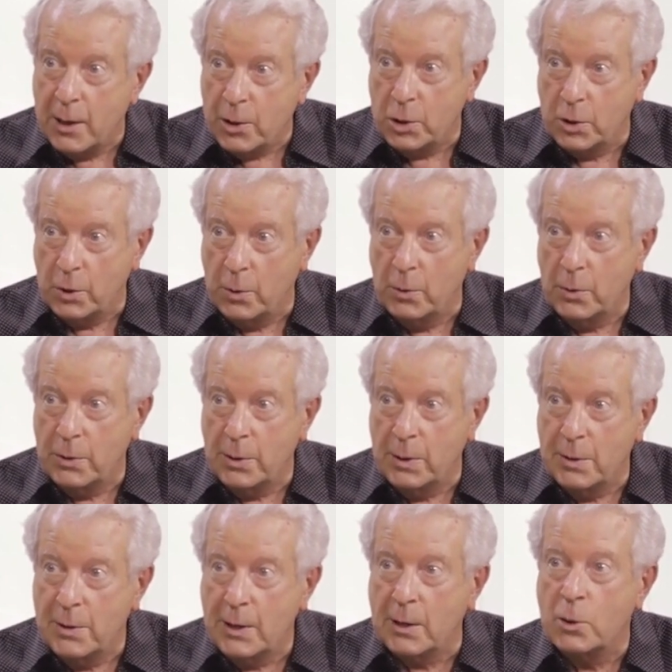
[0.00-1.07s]
issues
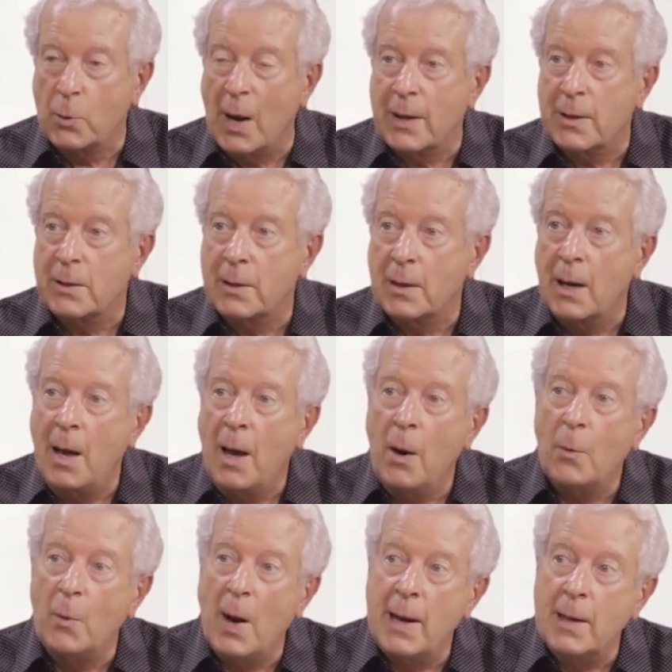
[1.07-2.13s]
and sexuality
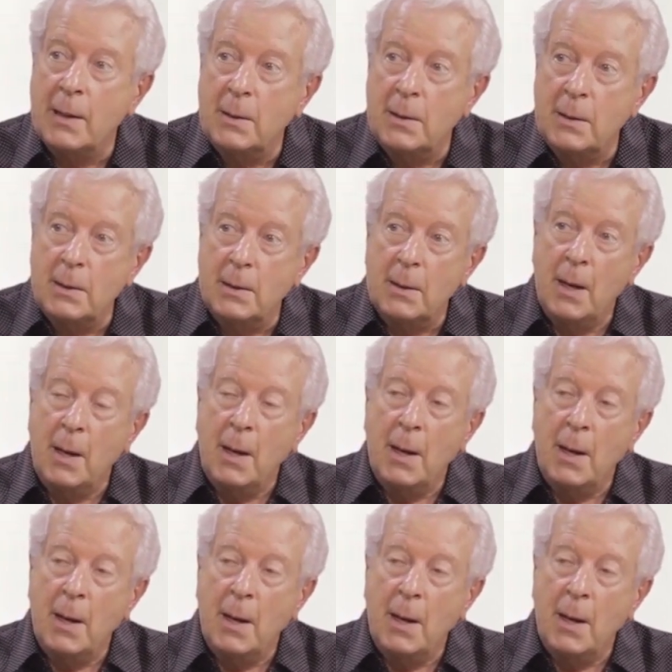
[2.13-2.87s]
rights.